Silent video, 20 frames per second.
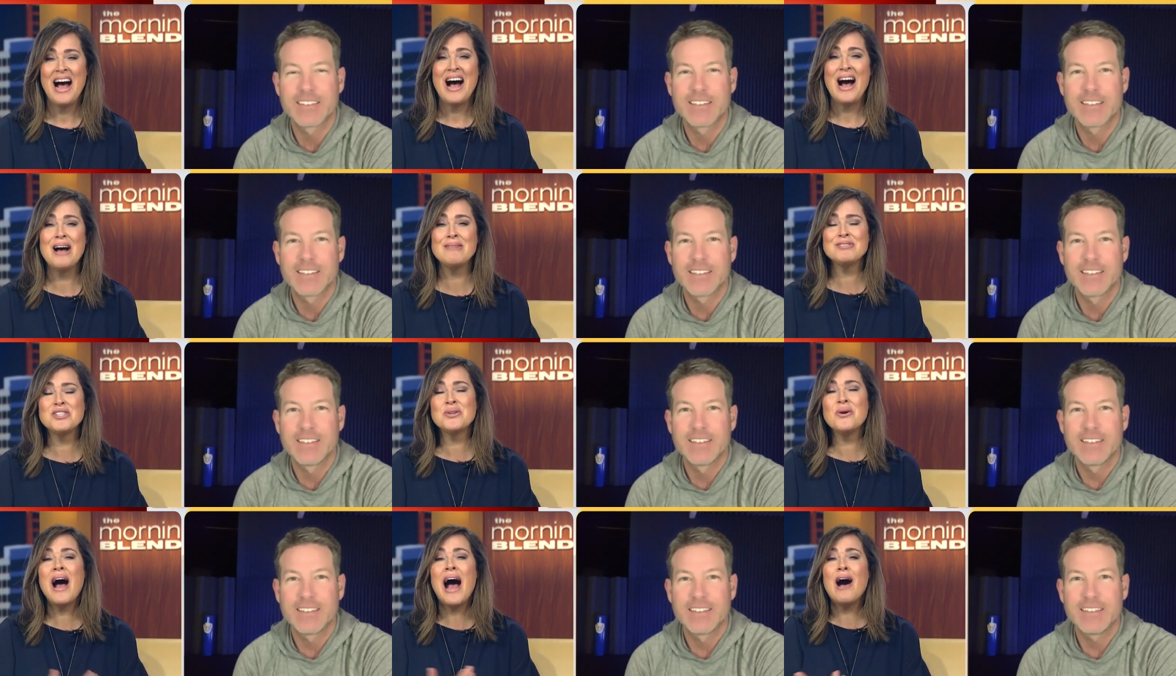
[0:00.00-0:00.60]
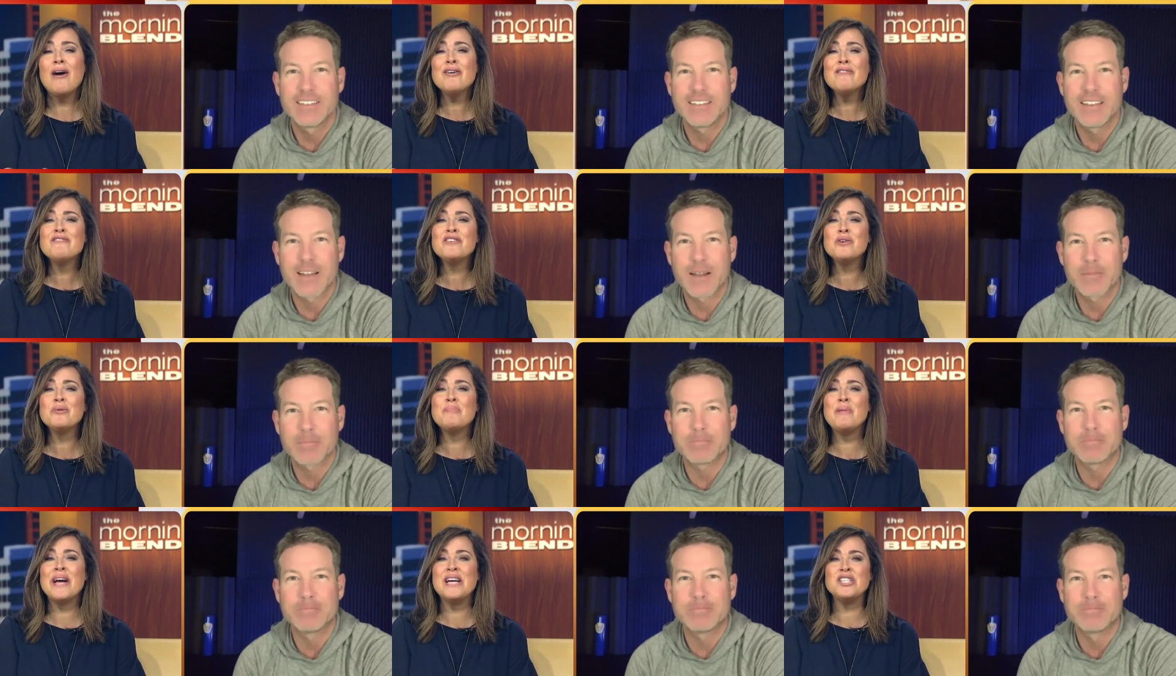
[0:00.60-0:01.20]
Speaker 1: Um, so how have
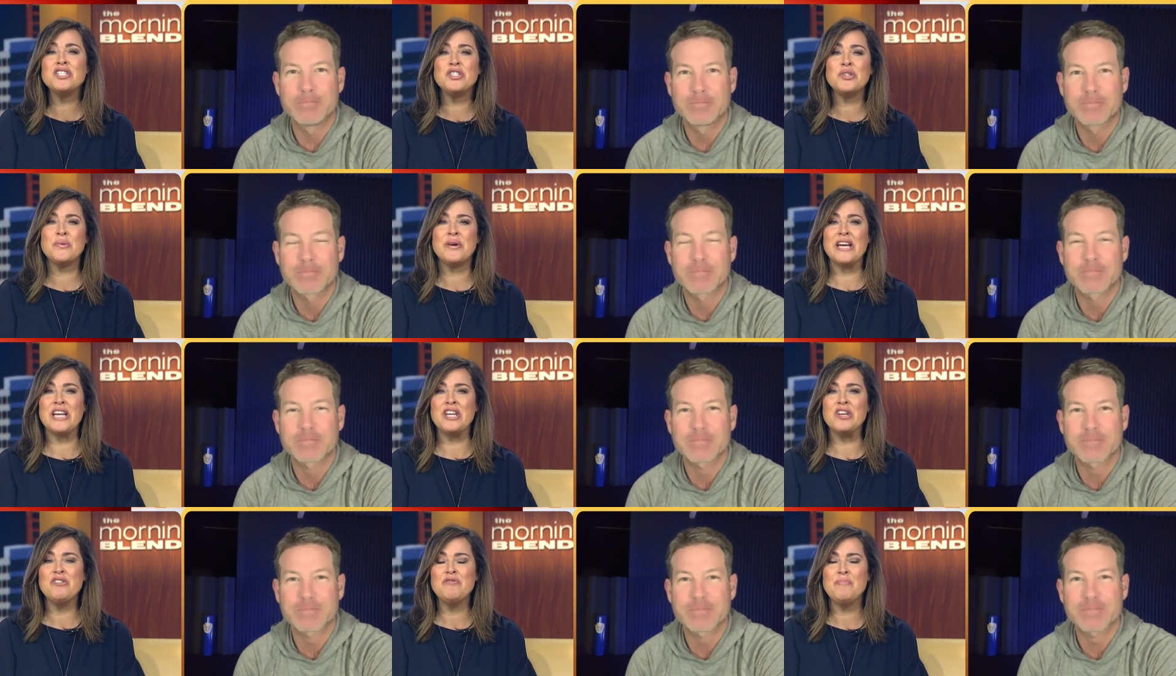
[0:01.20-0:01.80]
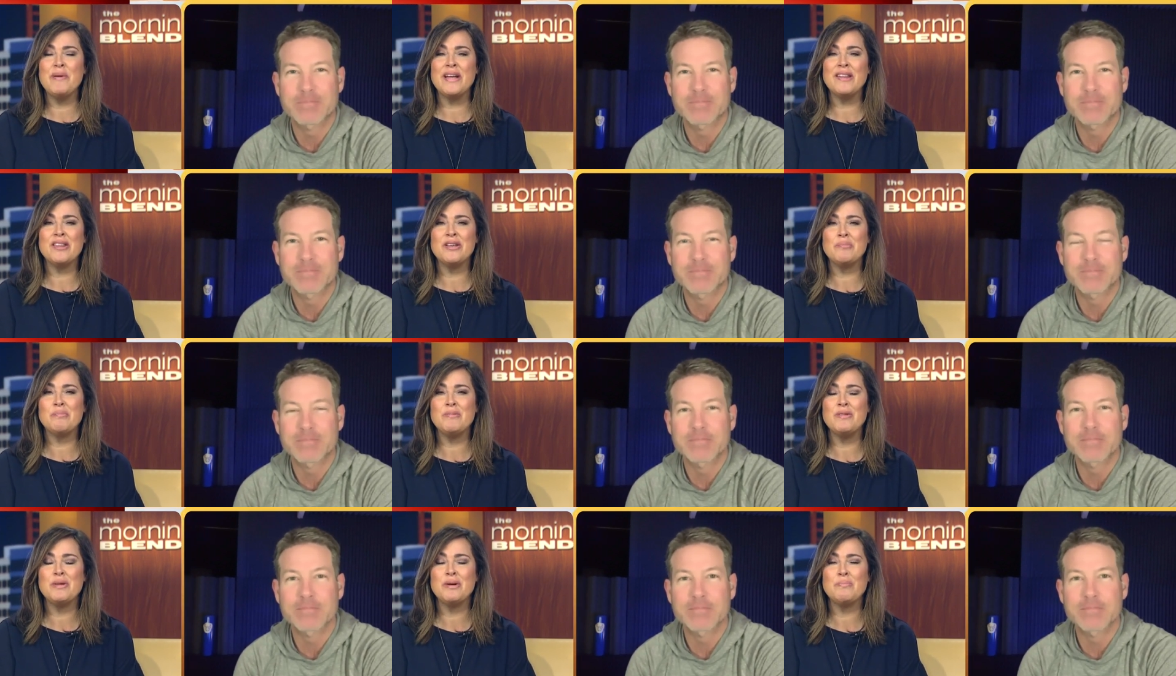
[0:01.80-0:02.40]
yep. you been doing? You've been the, the